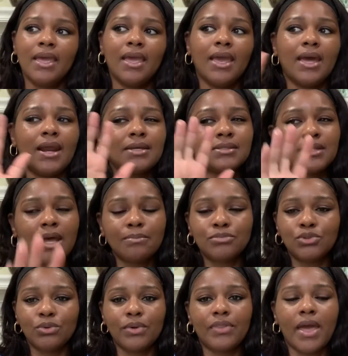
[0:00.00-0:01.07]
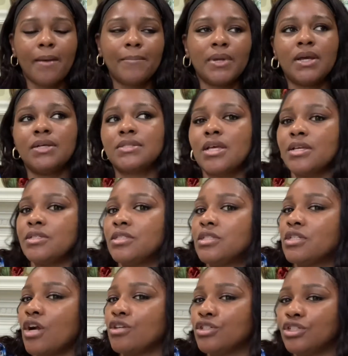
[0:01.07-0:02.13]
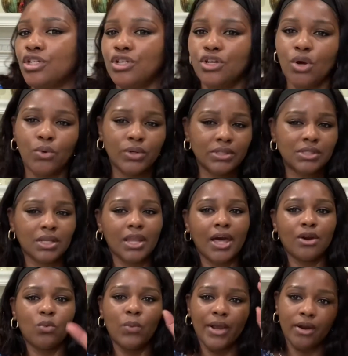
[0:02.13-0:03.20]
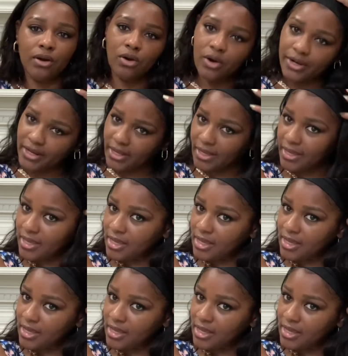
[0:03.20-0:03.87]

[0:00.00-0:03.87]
And I stopped doing that because I started to notice a lot of wear on it.